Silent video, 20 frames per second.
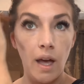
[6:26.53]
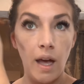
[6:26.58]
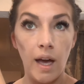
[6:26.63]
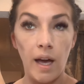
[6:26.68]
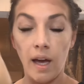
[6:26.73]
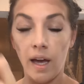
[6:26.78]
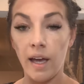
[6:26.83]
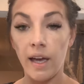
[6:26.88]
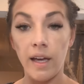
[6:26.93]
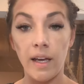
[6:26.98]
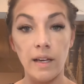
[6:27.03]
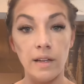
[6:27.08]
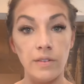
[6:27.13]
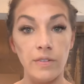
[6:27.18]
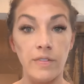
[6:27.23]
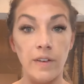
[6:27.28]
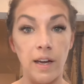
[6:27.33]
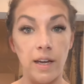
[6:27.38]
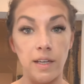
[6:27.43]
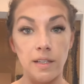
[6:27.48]
I
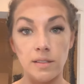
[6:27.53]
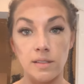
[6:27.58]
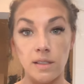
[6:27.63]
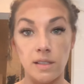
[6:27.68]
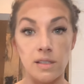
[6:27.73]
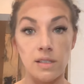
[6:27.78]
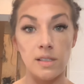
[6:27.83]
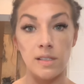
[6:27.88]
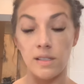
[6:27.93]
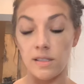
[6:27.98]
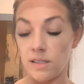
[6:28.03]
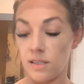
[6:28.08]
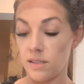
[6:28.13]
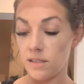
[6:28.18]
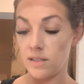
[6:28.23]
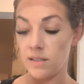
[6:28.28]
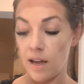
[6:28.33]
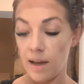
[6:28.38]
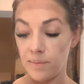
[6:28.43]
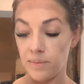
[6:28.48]
find
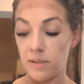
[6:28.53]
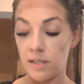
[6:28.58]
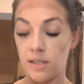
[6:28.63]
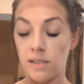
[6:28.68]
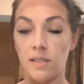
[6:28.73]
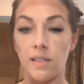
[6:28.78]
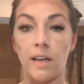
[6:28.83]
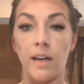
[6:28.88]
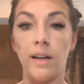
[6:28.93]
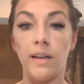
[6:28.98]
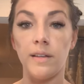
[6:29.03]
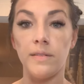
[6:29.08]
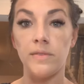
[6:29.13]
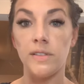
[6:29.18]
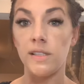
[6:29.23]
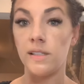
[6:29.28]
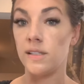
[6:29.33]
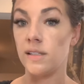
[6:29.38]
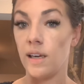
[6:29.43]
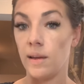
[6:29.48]
steps to kind of
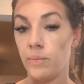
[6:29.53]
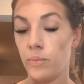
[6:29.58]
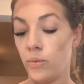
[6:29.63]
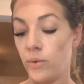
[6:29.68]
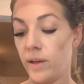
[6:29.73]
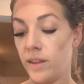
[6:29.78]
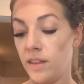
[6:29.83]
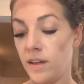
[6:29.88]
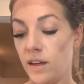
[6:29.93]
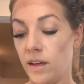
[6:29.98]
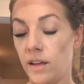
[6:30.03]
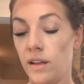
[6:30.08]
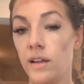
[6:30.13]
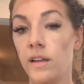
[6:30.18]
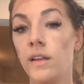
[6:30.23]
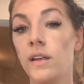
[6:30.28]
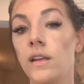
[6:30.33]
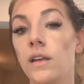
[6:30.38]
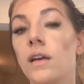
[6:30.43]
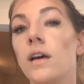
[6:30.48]
skip
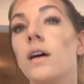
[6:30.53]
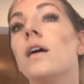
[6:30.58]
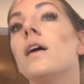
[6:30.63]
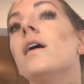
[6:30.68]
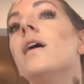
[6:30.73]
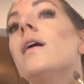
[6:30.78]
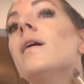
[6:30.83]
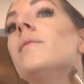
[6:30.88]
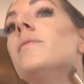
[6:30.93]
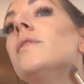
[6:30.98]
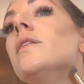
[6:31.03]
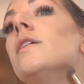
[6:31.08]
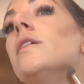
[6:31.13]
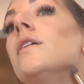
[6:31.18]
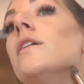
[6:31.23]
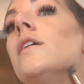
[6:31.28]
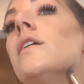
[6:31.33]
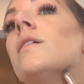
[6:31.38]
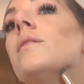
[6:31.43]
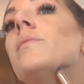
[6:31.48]
within
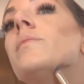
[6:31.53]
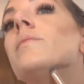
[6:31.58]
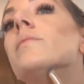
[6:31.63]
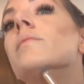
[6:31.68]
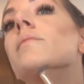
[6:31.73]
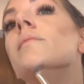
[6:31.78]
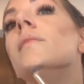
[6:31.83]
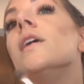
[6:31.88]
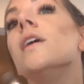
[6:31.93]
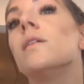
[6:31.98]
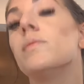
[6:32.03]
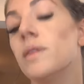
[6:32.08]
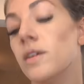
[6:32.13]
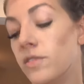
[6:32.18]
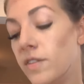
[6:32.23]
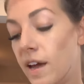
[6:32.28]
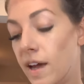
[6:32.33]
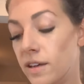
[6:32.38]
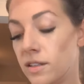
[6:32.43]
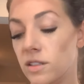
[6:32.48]
that help make me
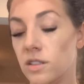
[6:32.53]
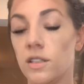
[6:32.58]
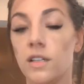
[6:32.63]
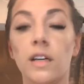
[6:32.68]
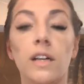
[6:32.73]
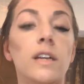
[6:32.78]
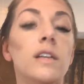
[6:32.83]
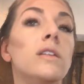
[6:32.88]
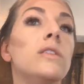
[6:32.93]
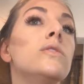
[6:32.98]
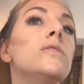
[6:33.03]
faster, and